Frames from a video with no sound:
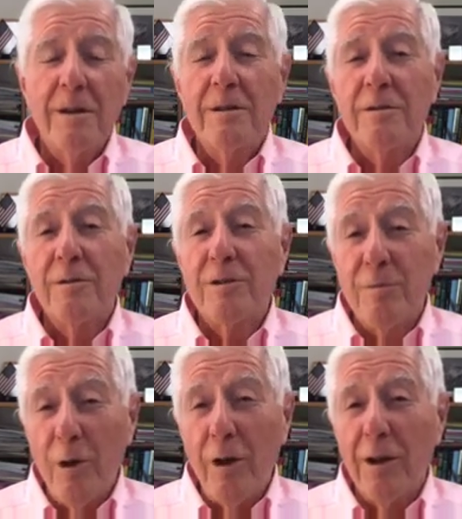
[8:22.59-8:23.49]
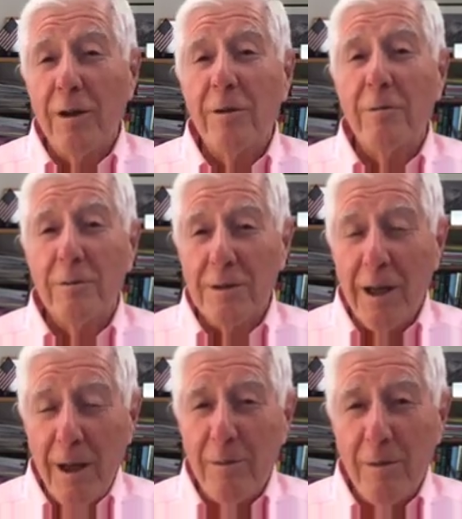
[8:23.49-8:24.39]
So Smalley was a
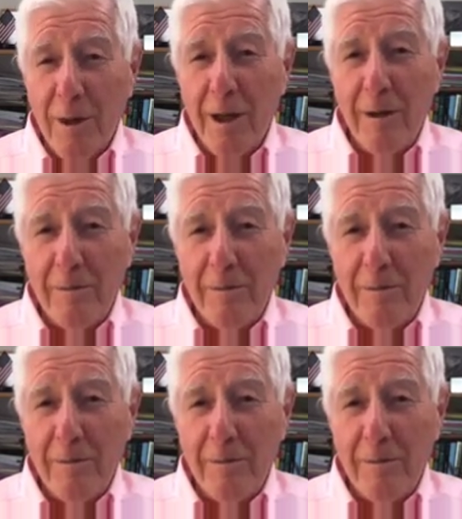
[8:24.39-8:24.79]
happy man.